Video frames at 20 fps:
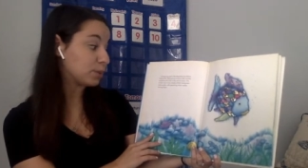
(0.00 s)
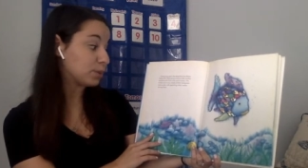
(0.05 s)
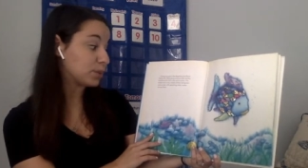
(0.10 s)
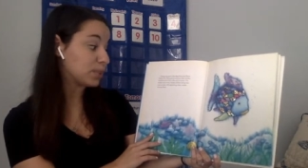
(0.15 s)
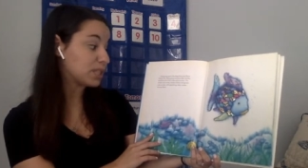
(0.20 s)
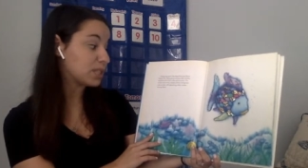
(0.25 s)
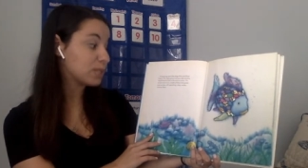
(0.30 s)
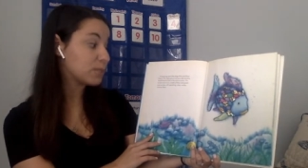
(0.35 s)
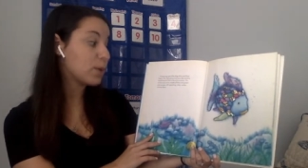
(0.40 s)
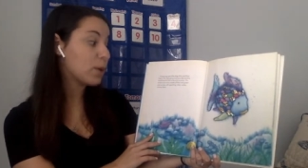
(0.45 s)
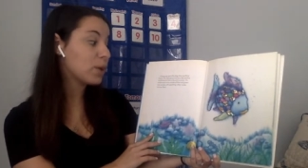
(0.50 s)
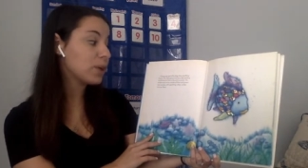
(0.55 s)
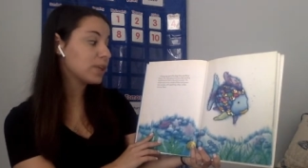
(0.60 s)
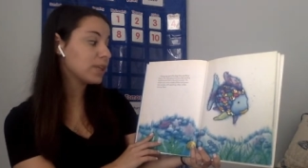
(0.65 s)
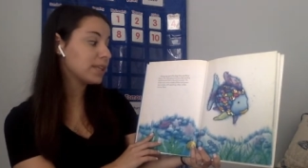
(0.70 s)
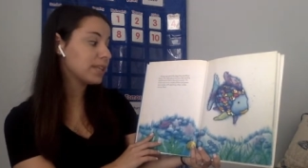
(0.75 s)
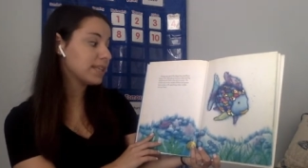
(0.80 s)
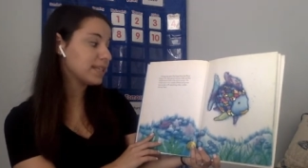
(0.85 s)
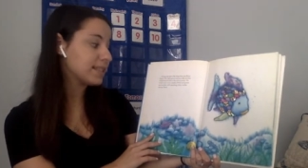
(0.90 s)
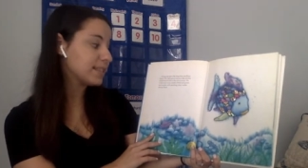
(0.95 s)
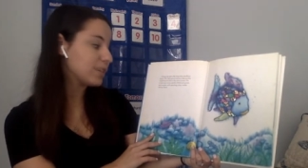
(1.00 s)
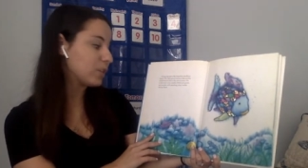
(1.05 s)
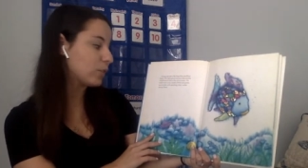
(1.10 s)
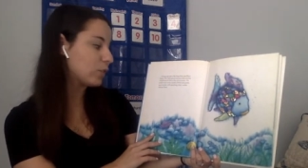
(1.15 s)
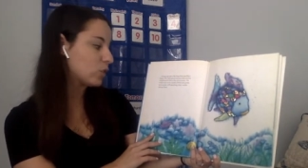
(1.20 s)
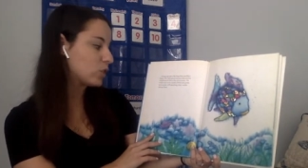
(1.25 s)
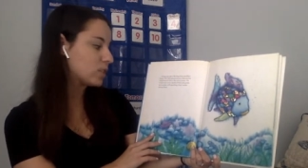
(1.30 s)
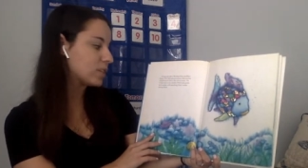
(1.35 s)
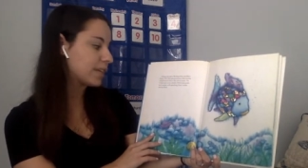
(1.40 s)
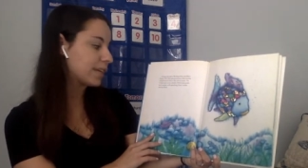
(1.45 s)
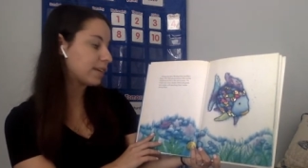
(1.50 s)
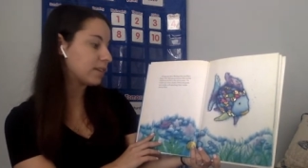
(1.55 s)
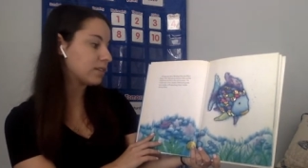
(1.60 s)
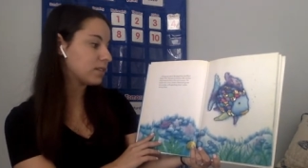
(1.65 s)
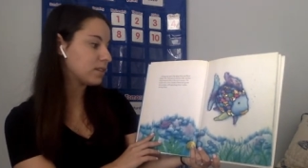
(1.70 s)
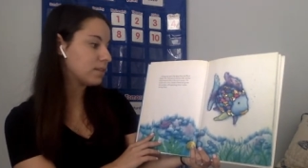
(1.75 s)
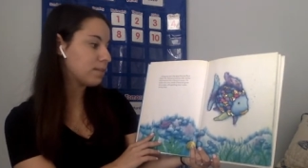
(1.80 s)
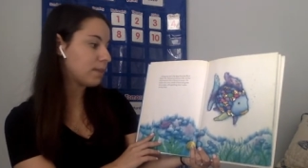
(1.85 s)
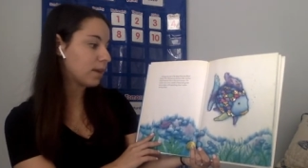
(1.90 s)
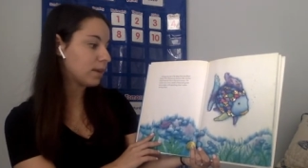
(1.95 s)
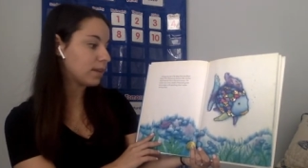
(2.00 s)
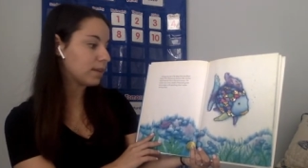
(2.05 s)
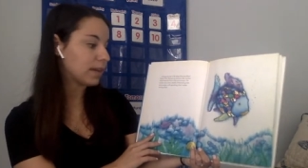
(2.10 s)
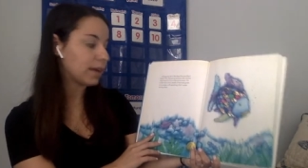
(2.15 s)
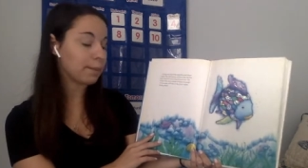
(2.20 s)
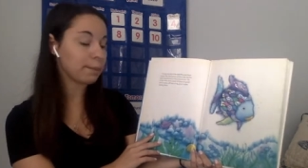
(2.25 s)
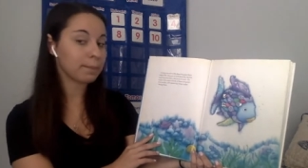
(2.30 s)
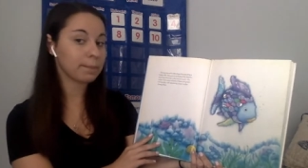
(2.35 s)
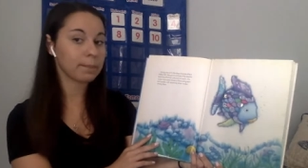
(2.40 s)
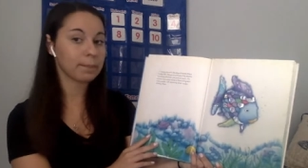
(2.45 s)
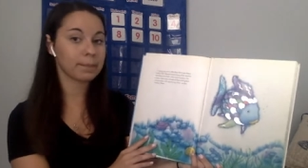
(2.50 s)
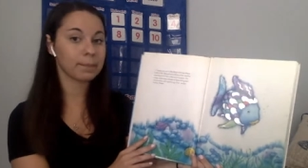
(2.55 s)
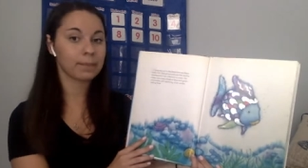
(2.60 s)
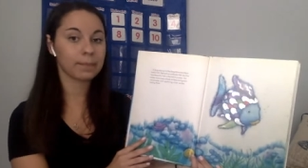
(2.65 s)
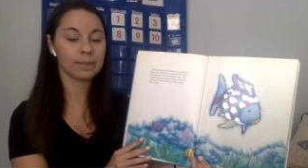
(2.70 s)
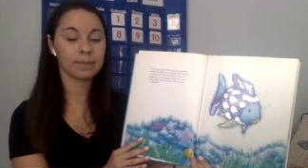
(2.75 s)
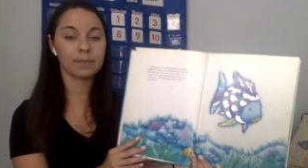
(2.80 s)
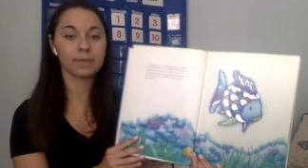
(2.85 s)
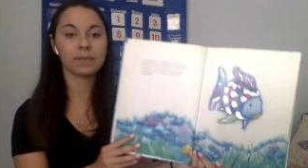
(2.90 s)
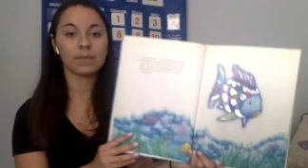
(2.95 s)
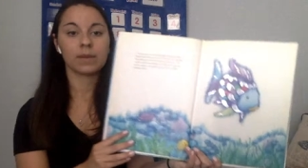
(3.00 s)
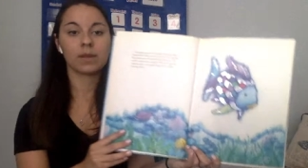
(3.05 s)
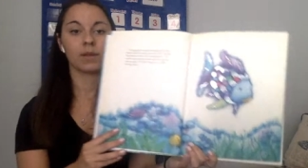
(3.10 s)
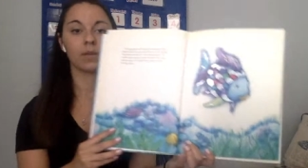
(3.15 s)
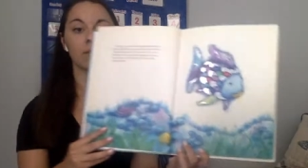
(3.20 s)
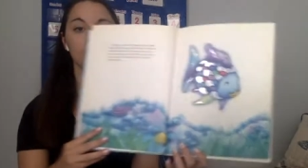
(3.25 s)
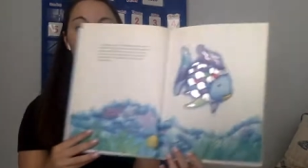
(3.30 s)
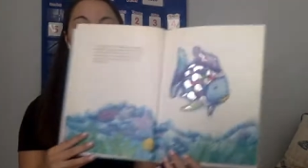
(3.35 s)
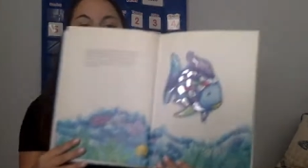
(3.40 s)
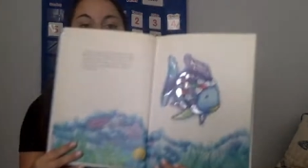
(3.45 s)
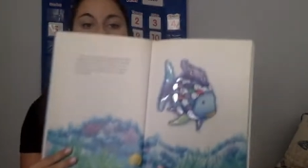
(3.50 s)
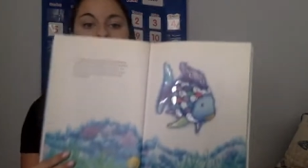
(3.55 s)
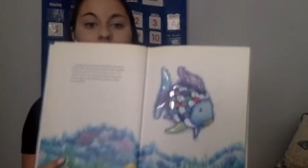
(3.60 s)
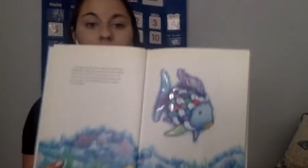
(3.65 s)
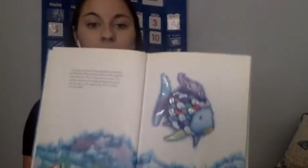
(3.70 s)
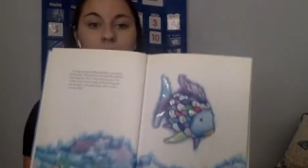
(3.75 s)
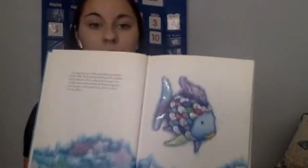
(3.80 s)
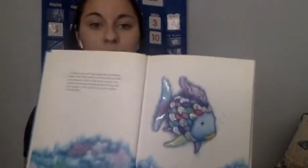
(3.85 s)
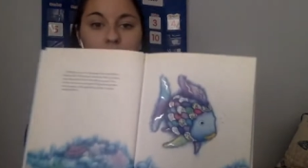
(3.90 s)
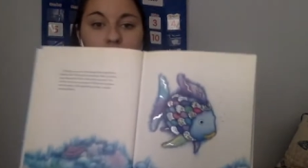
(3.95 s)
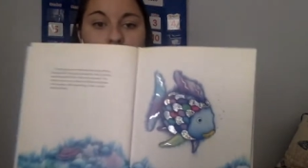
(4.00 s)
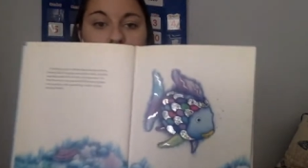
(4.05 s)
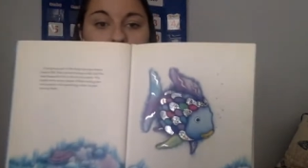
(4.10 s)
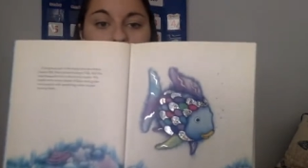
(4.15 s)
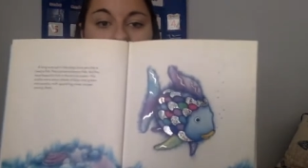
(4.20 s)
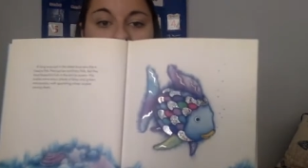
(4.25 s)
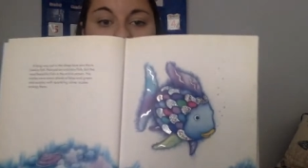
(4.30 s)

with sparkling silver scales among them. Ooh, look